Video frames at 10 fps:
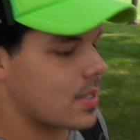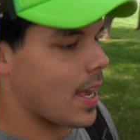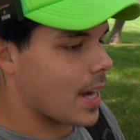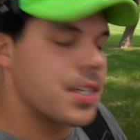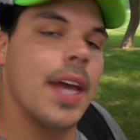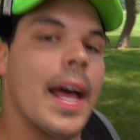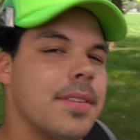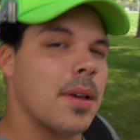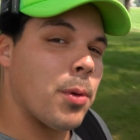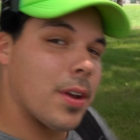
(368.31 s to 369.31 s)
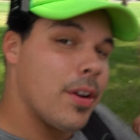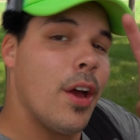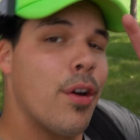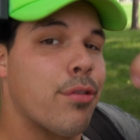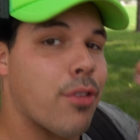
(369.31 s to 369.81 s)
He actually had someone
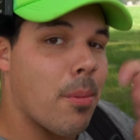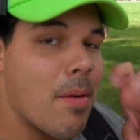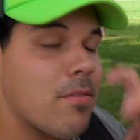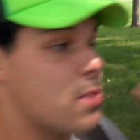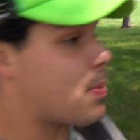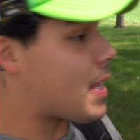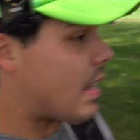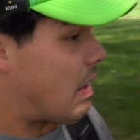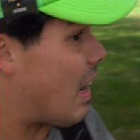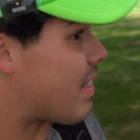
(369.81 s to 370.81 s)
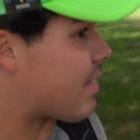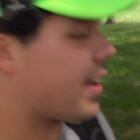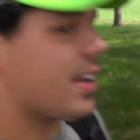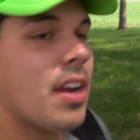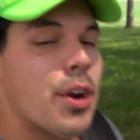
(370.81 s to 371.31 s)
from MVP, I
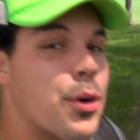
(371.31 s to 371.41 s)
think,